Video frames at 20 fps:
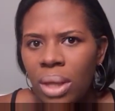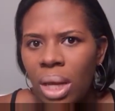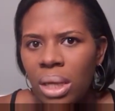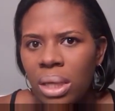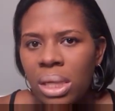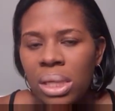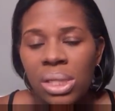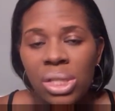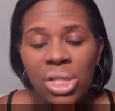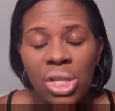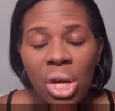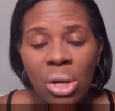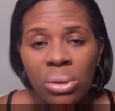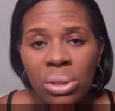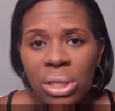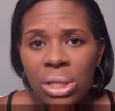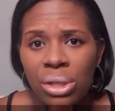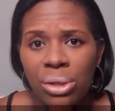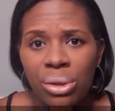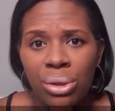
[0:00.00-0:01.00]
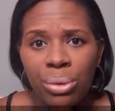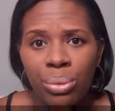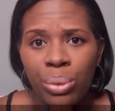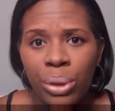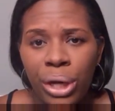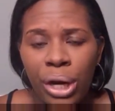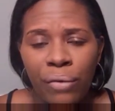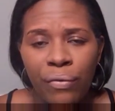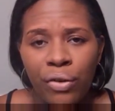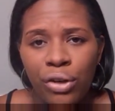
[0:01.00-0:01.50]
consultant or
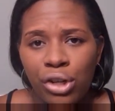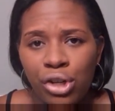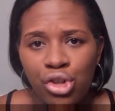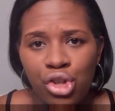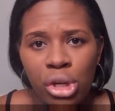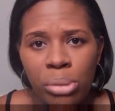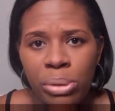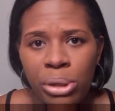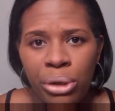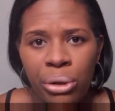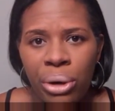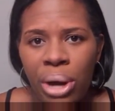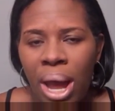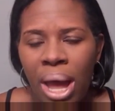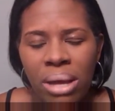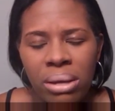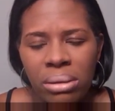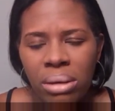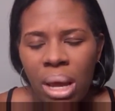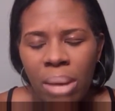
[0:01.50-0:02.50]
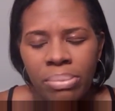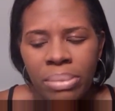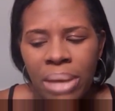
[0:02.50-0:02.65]
whatever, distributor. I'm